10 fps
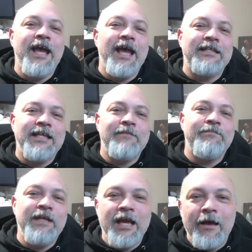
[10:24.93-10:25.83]
at 10
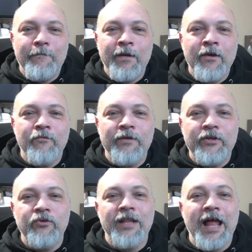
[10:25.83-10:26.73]
p.m., we
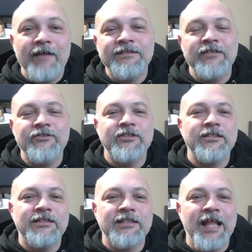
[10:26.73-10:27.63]
do live
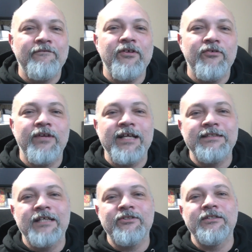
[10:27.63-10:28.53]
sessions, live Q&A
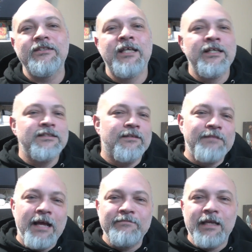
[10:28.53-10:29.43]
sessions.
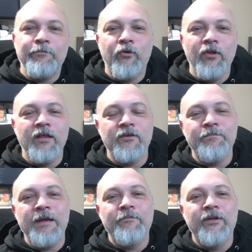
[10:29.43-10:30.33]
Sometimes I pull other
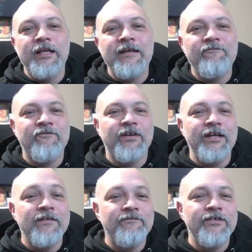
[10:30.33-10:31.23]
people in for
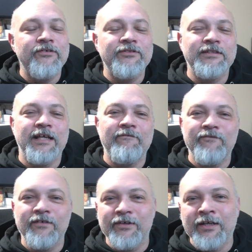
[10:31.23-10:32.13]
interviews and
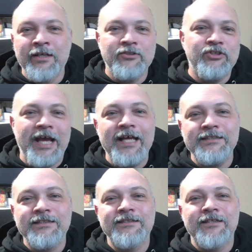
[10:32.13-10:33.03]
for
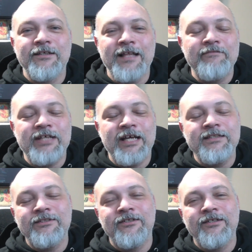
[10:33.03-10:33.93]
chats, so live
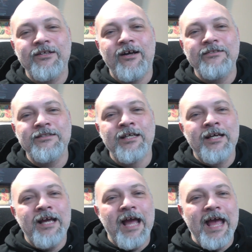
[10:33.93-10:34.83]
chats during the calls.
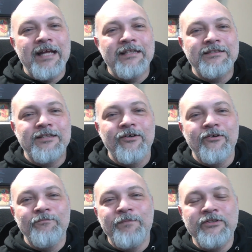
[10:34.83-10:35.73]
And
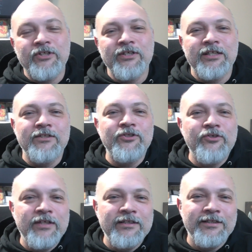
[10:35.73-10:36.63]
so be sure to
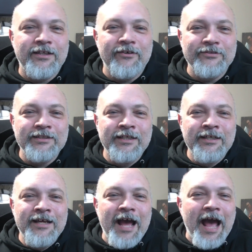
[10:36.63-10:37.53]
tune into those.
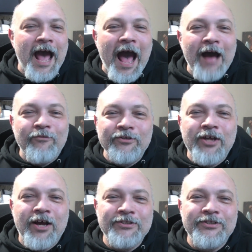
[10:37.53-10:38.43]
I will
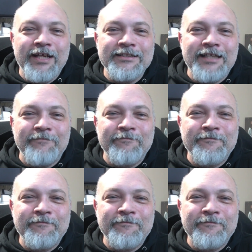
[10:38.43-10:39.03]
talk to you next time.